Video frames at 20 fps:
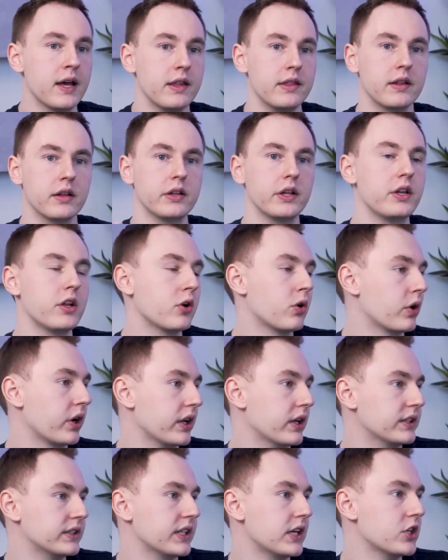the leading
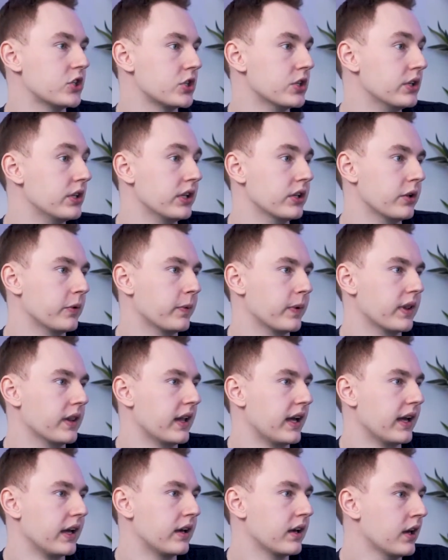organization dealing with,
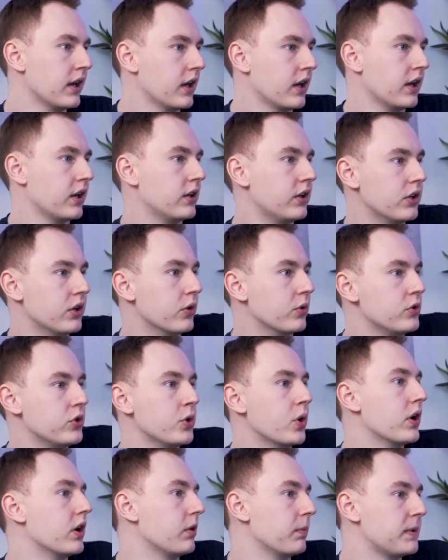like, new
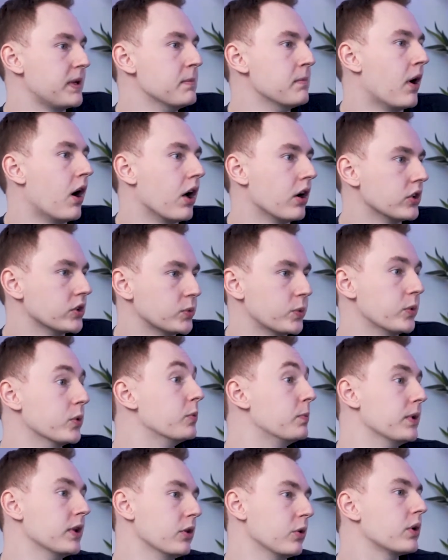NLP models, we would
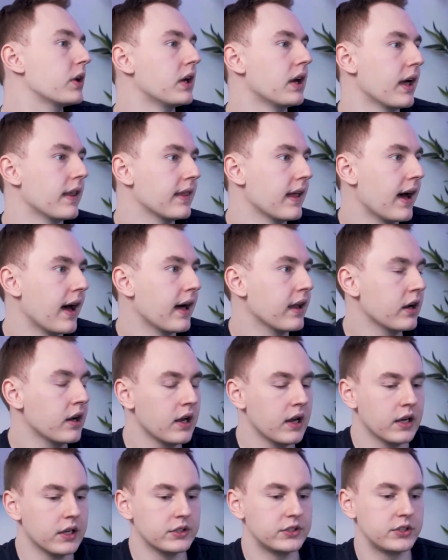be looking at that.
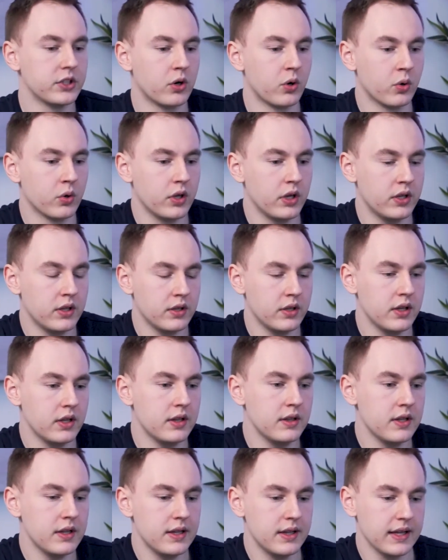So
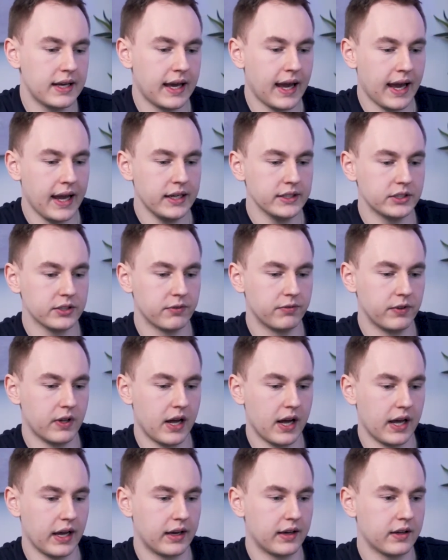in the case of,
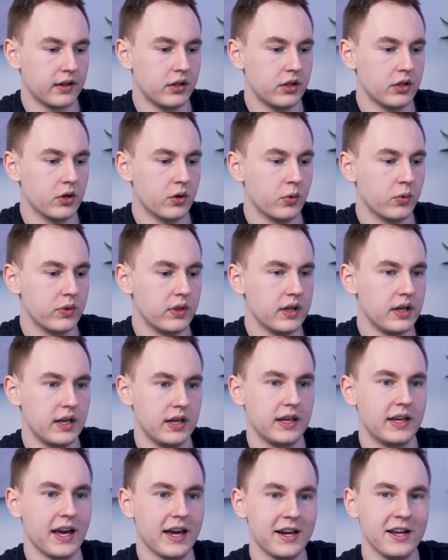like, the
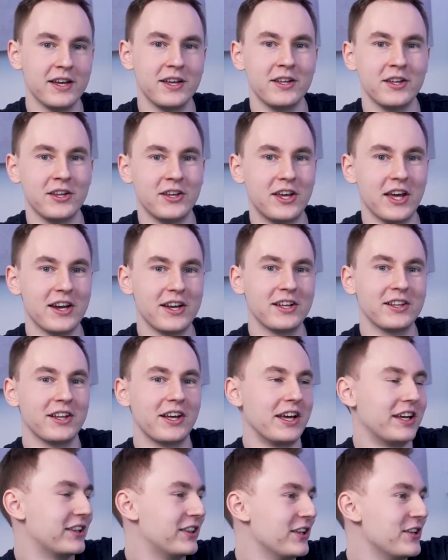getting
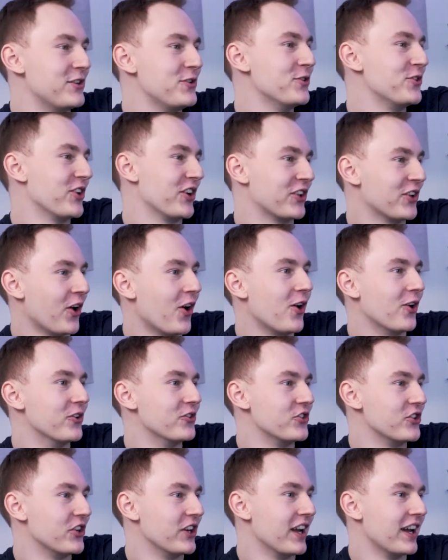like the new
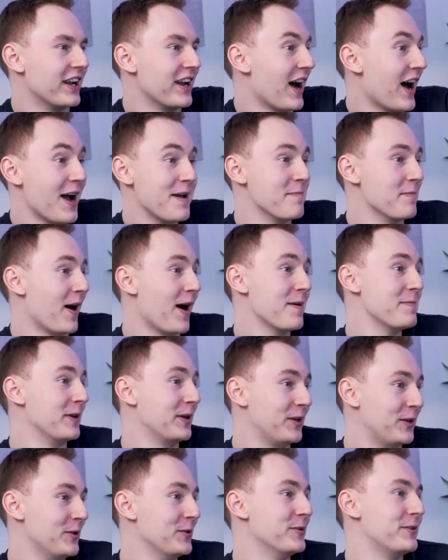technology, and I'm a
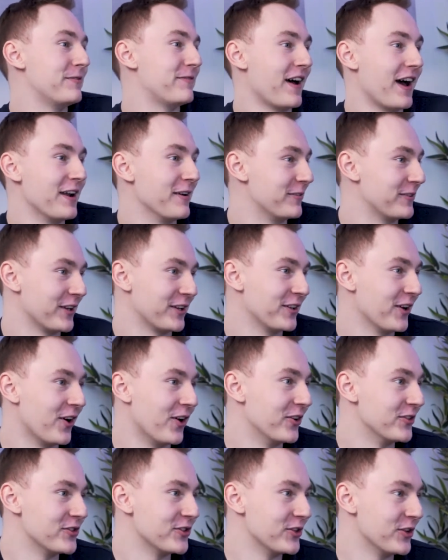huge fan of
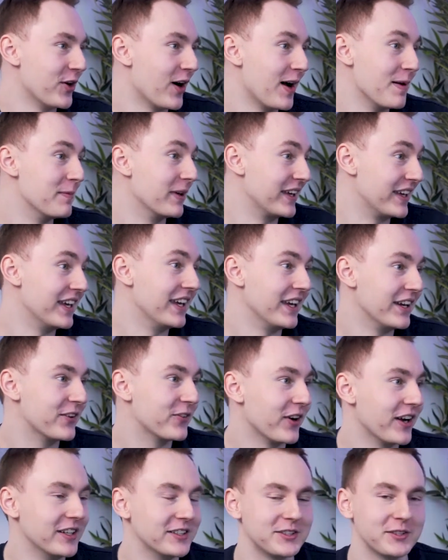technology, I'm a geek,
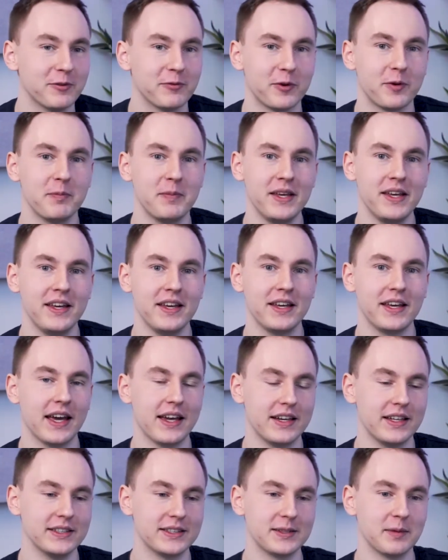right? So for me,
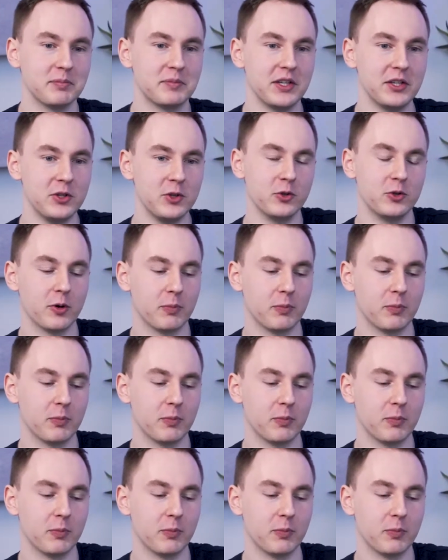getting something new to